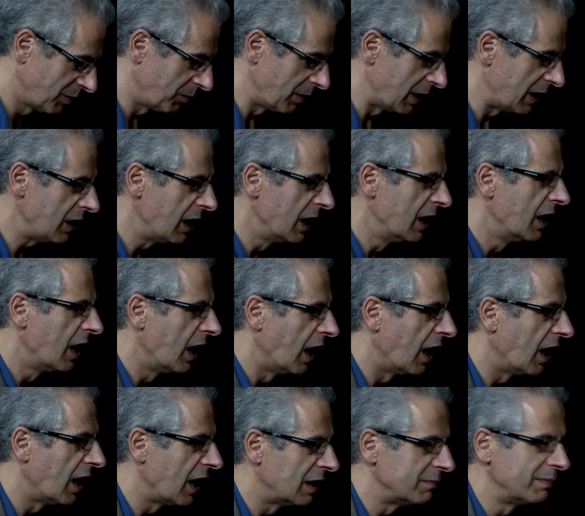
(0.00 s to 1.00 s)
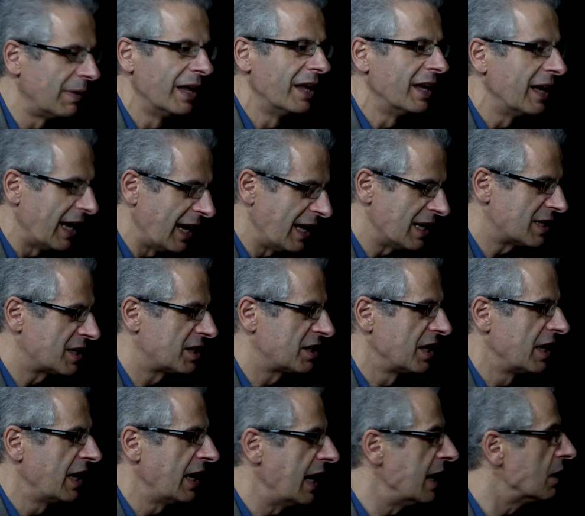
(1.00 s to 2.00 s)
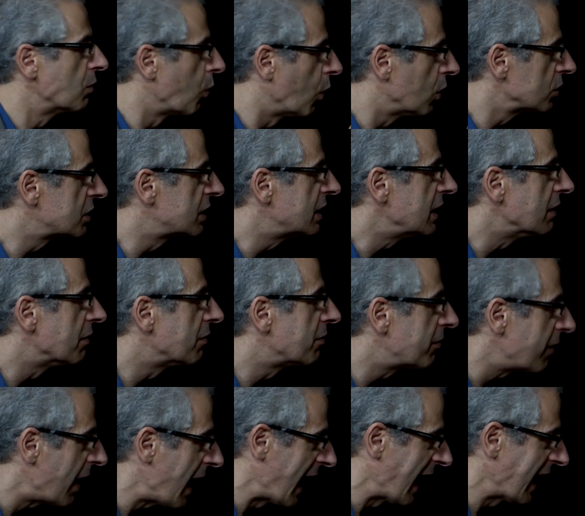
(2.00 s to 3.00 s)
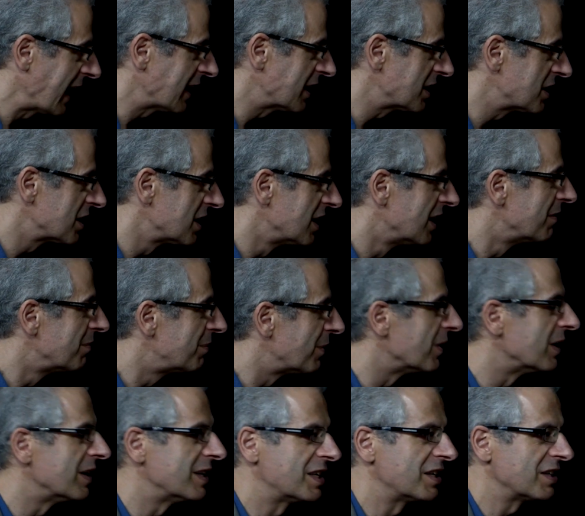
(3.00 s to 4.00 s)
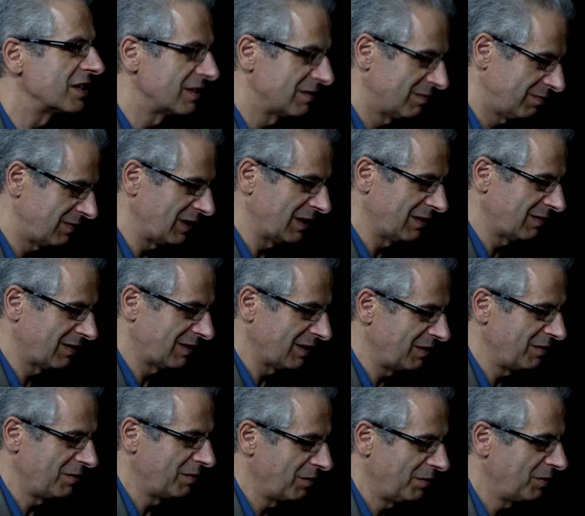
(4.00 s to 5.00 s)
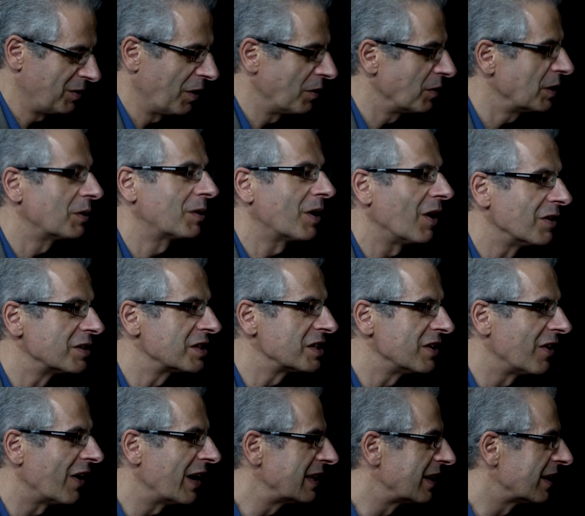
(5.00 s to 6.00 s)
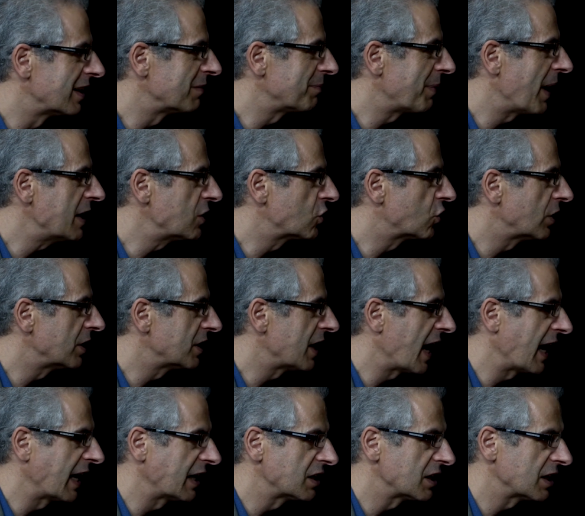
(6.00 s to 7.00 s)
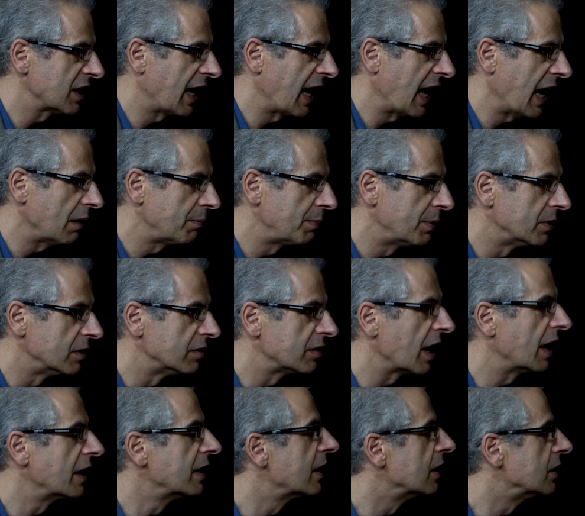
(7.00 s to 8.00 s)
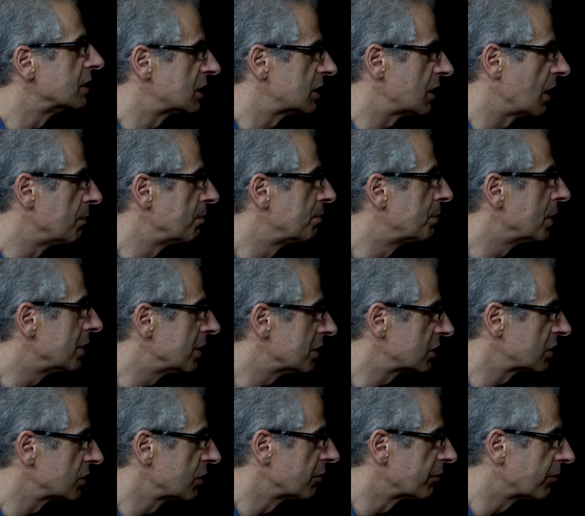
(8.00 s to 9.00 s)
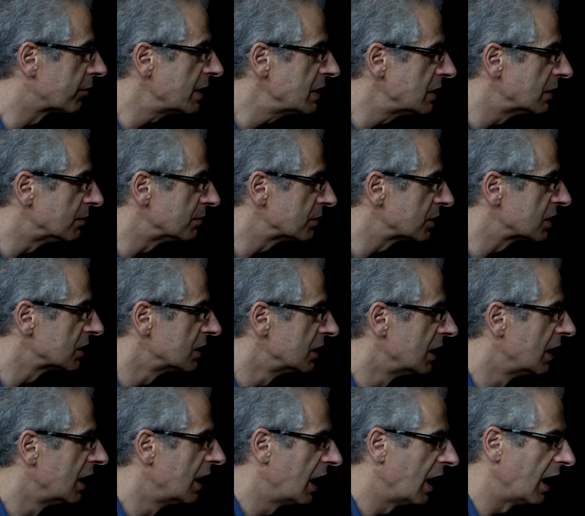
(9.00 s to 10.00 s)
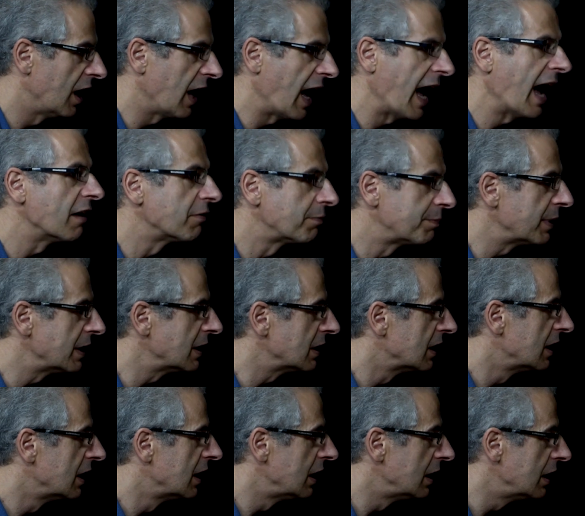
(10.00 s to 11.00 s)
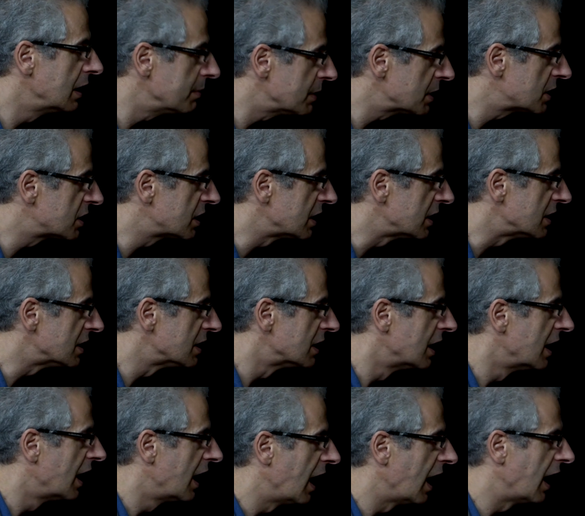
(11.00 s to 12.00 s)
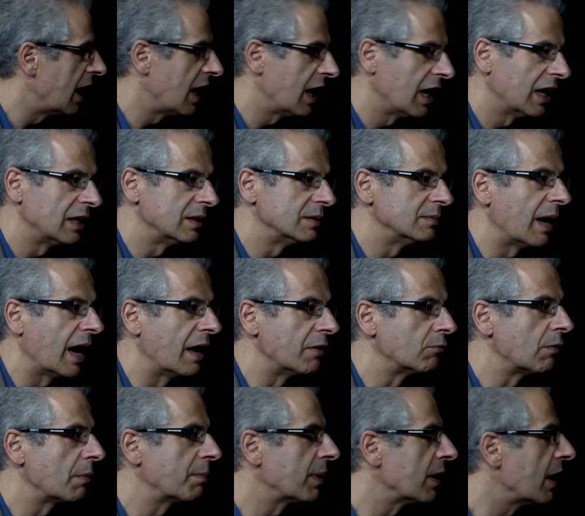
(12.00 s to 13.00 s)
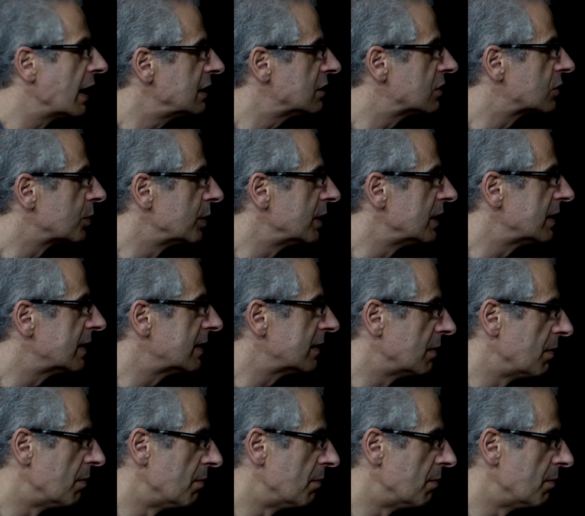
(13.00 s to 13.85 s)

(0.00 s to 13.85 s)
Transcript: Well, it was the effect, but you can't deny that the Patriot Act happened and that some personal freedoms have been limited and replaced with